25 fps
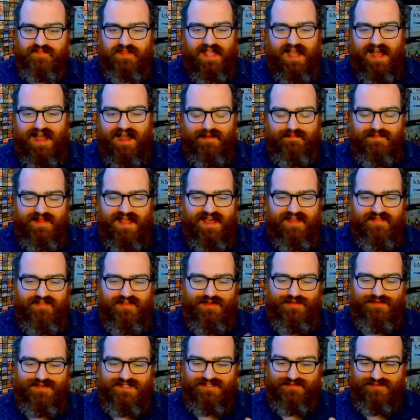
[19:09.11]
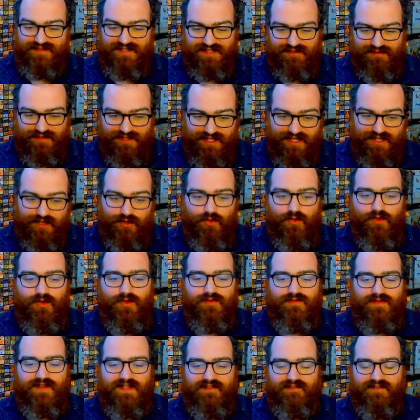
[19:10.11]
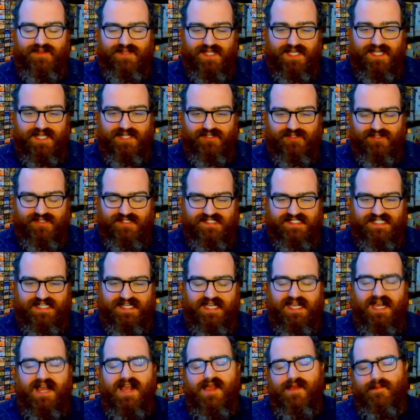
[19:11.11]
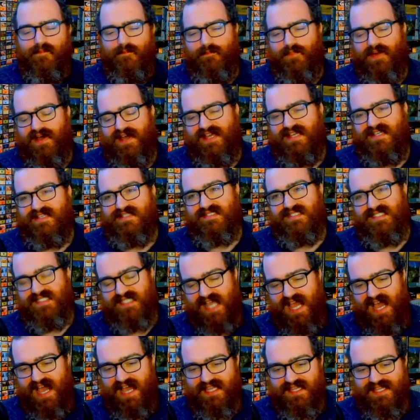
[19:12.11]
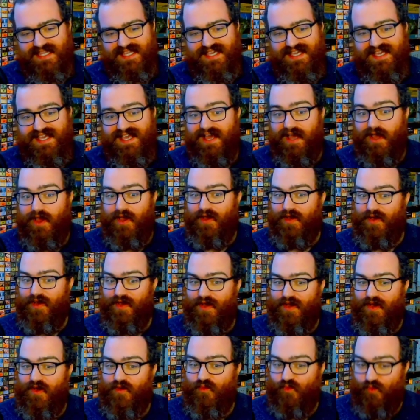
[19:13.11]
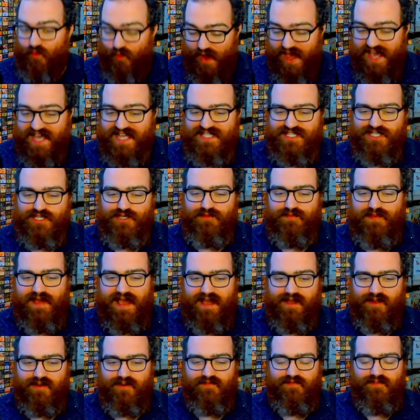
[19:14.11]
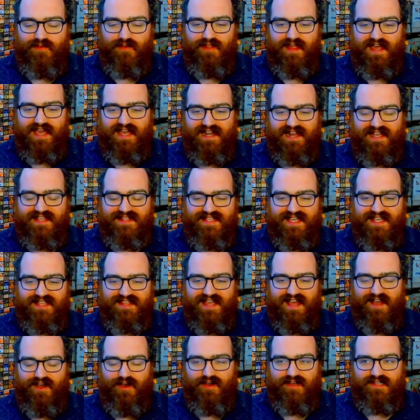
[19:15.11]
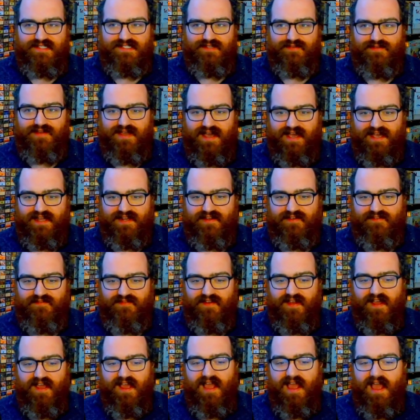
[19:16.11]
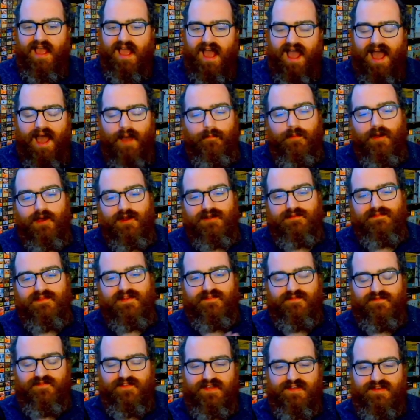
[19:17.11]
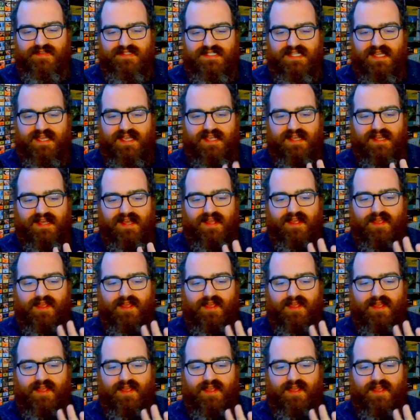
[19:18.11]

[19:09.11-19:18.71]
Omnath was really, really cool, really, really interesting, but sadly, way too powerful, and I think that also kind of, part of me feels like